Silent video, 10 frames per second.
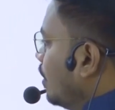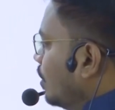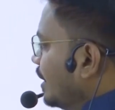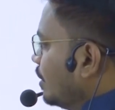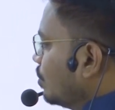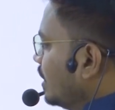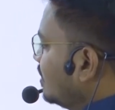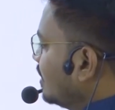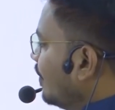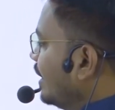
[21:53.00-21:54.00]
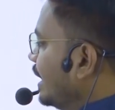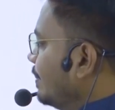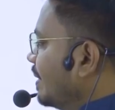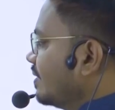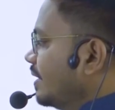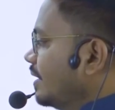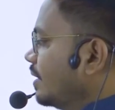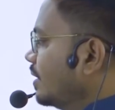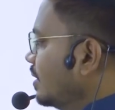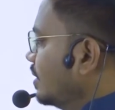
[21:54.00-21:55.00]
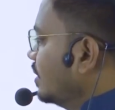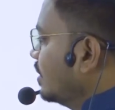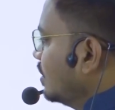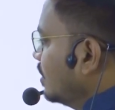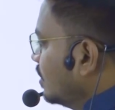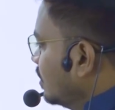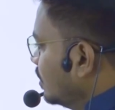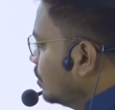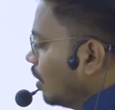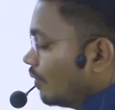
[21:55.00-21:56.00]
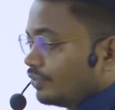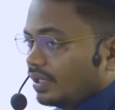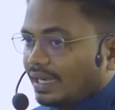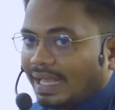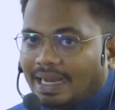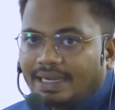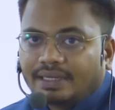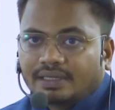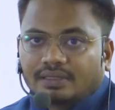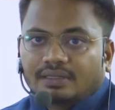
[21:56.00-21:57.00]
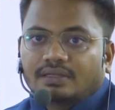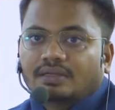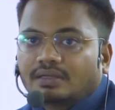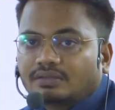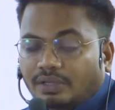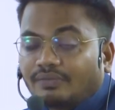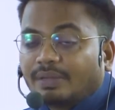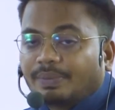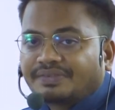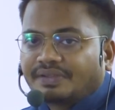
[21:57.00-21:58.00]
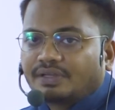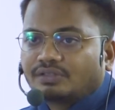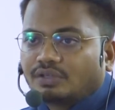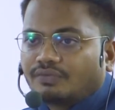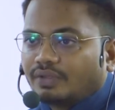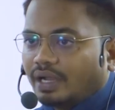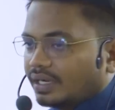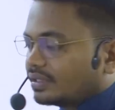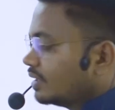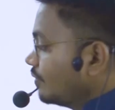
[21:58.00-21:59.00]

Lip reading: already know that 70% of the land, 70% of the earth is